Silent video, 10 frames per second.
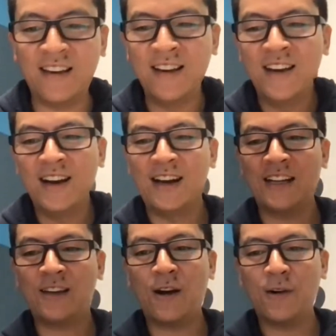I
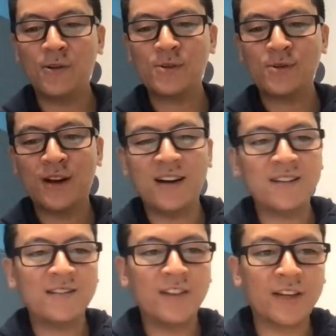think Carlos Rodon
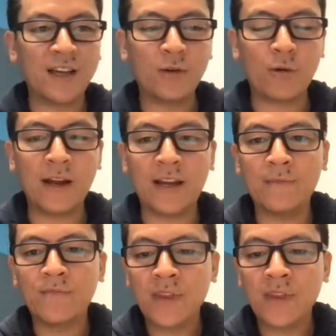looking great.